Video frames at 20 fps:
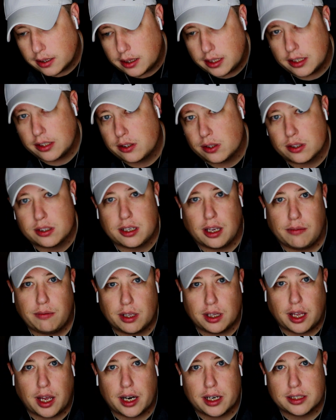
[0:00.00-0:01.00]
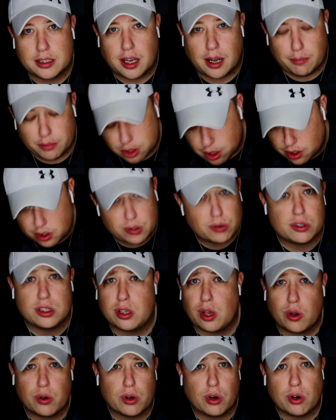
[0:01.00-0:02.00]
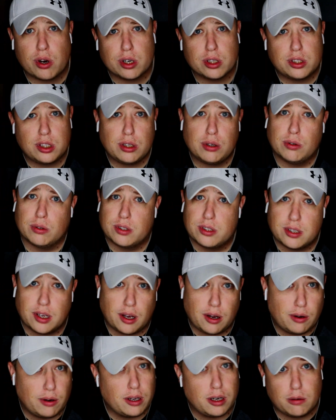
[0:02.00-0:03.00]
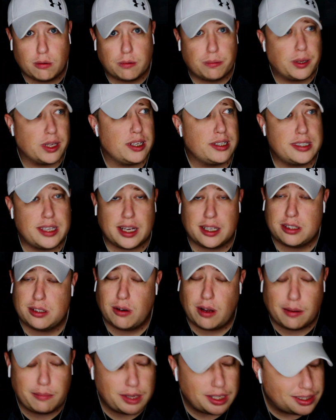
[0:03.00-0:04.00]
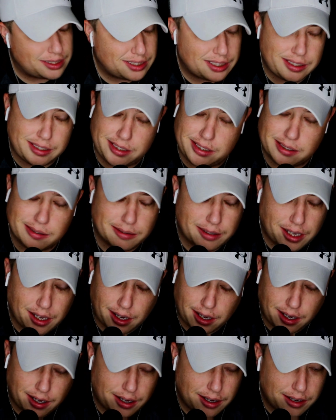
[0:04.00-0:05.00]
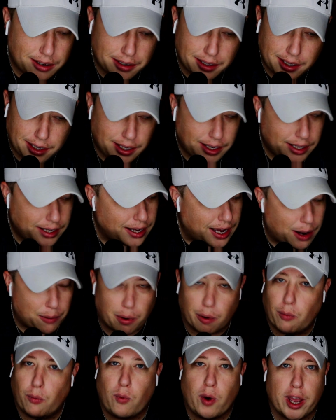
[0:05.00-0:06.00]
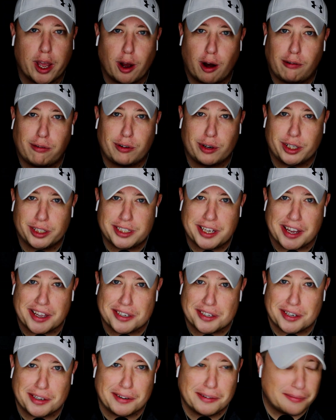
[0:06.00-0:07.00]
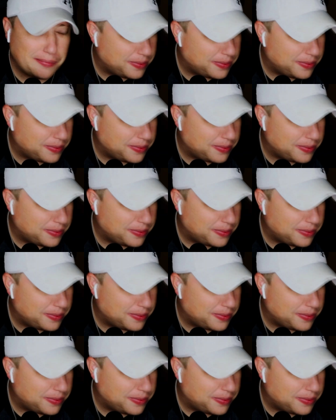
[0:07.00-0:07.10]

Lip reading: This will save you a lot of time. It's also a slow cooker too, so it'll replace that too. I mean, geez, I went way off on a tangent.